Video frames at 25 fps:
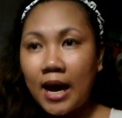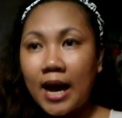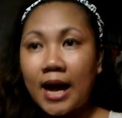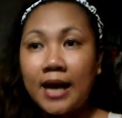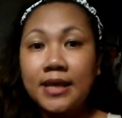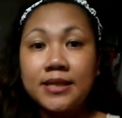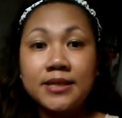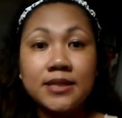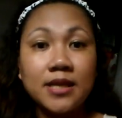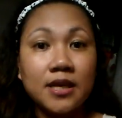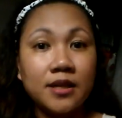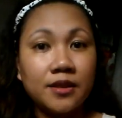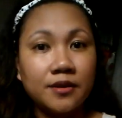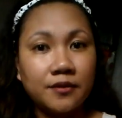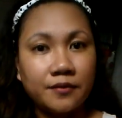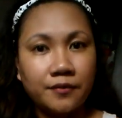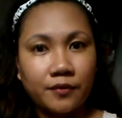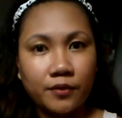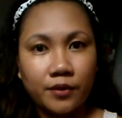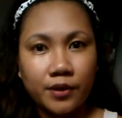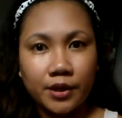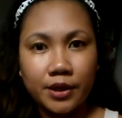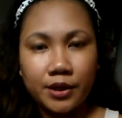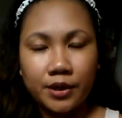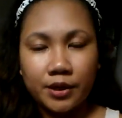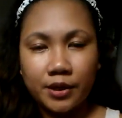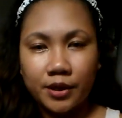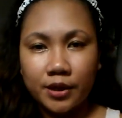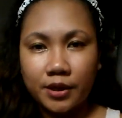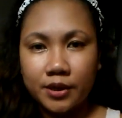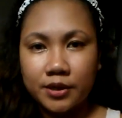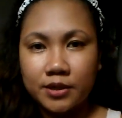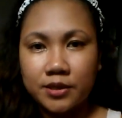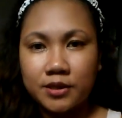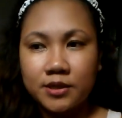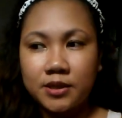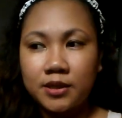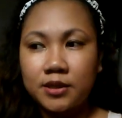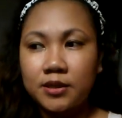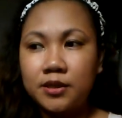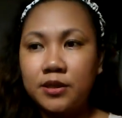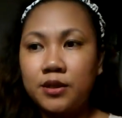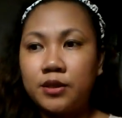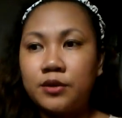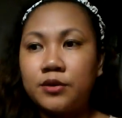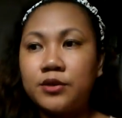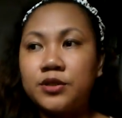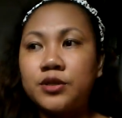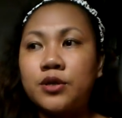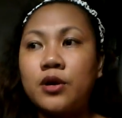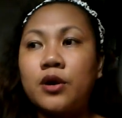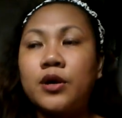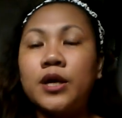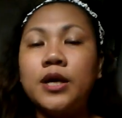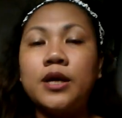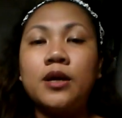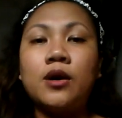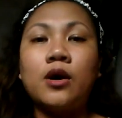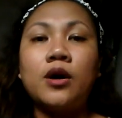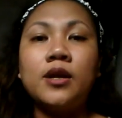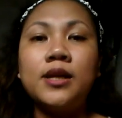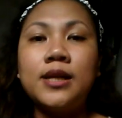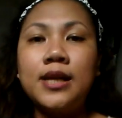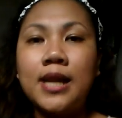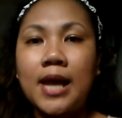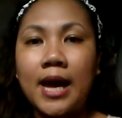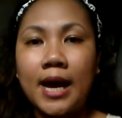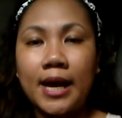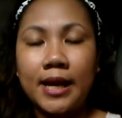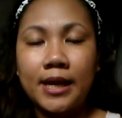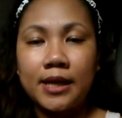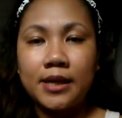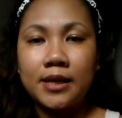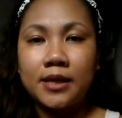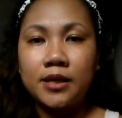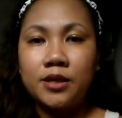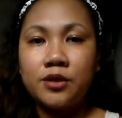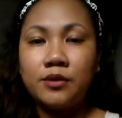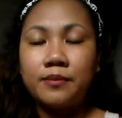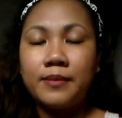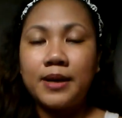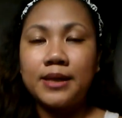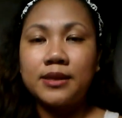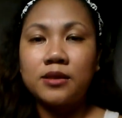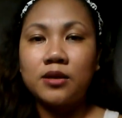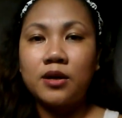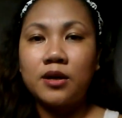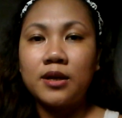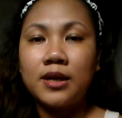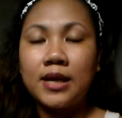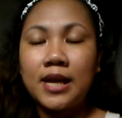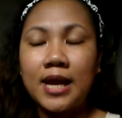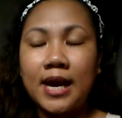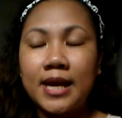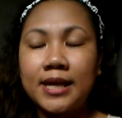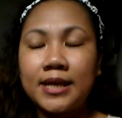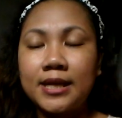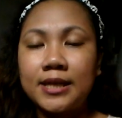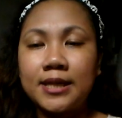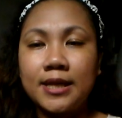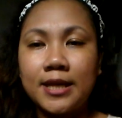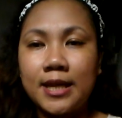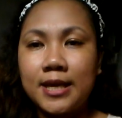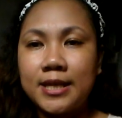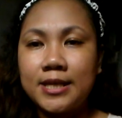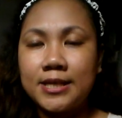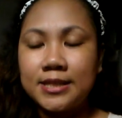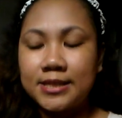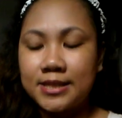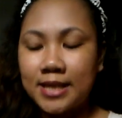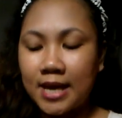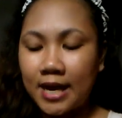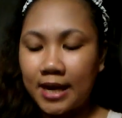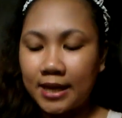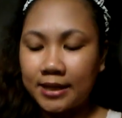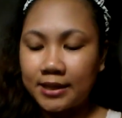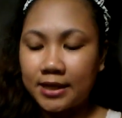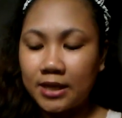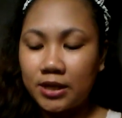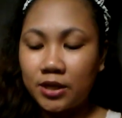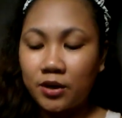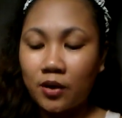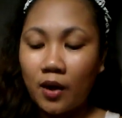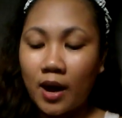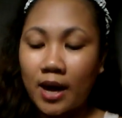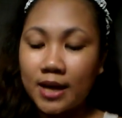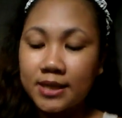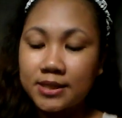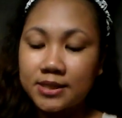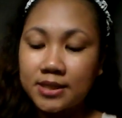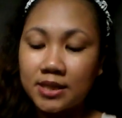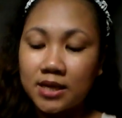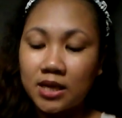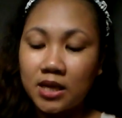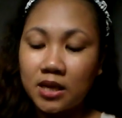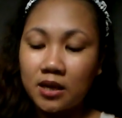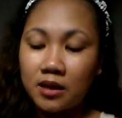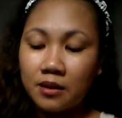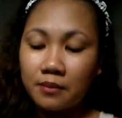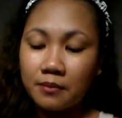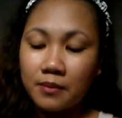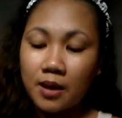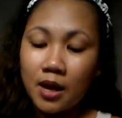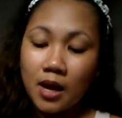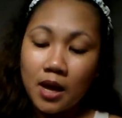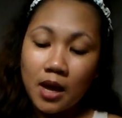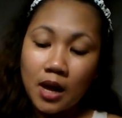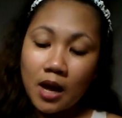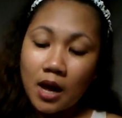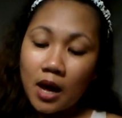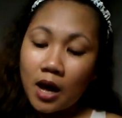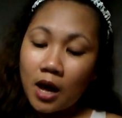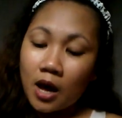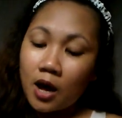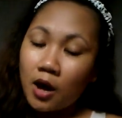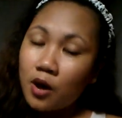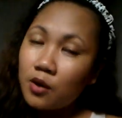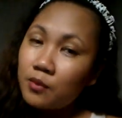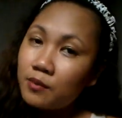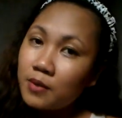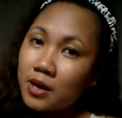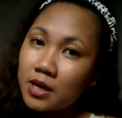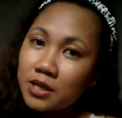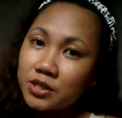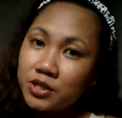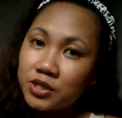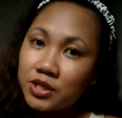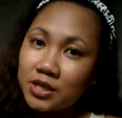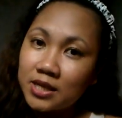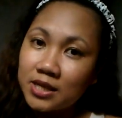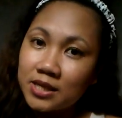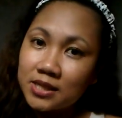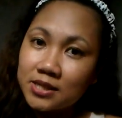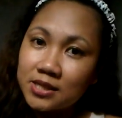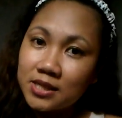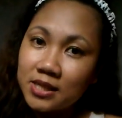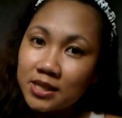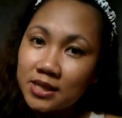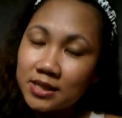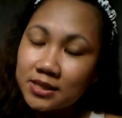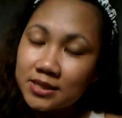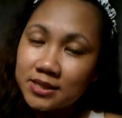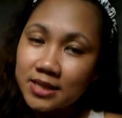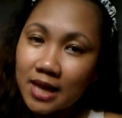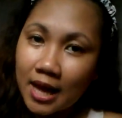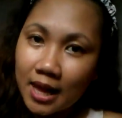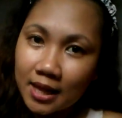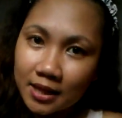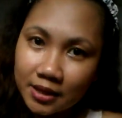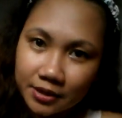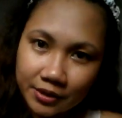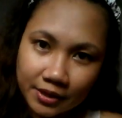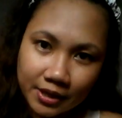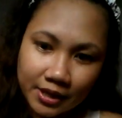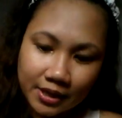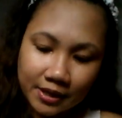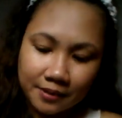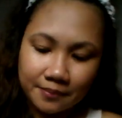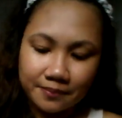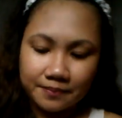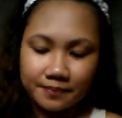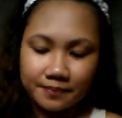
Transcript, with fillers: asking the foreigners that you're talking online, you met online in the dating site, and you ask him how much is his salary.